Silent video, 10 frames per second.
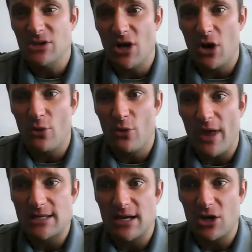you know
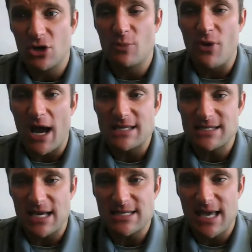that a good
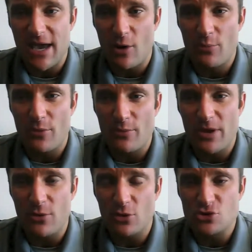process to help
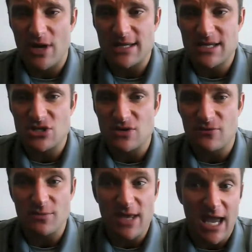people
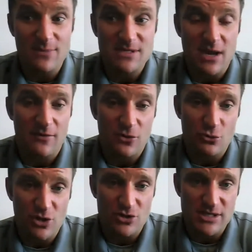transition from game self
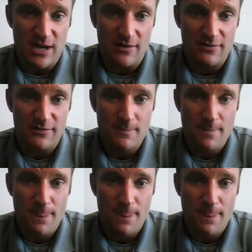to real self,